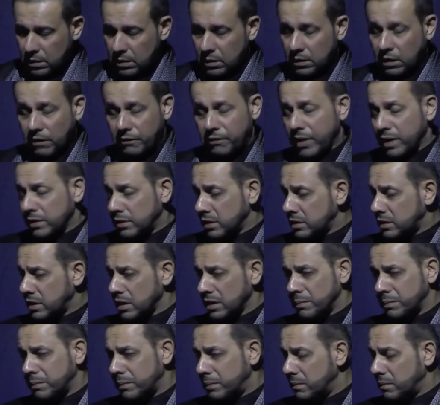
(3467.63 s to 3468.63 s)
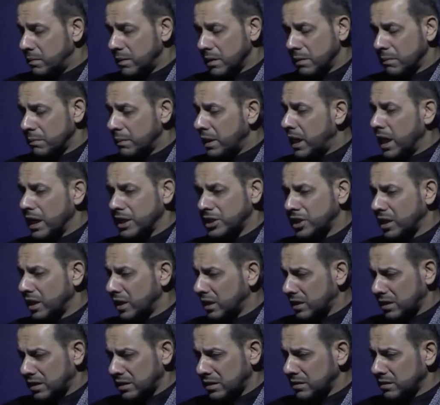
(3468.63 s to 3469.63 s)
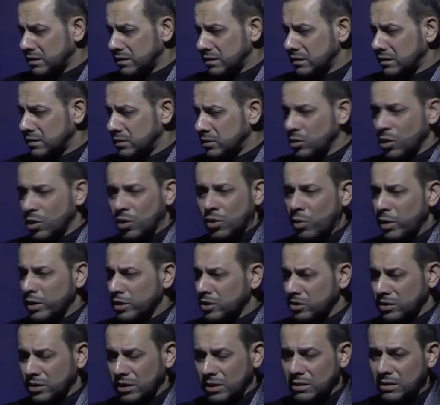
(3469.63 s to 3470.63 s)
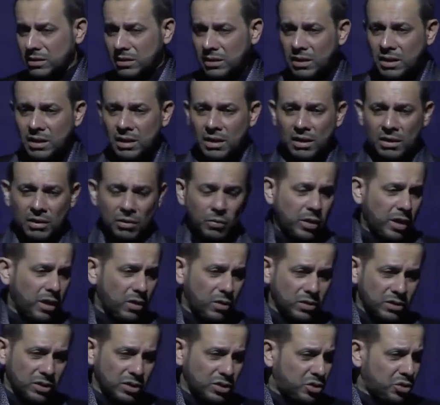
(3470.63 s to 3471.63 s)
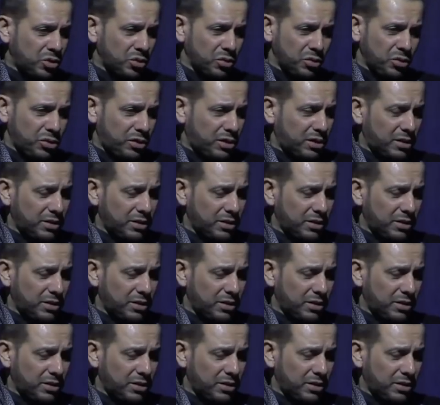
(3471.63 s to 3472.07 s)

The father said, Bila shak, no question, we are on the truth.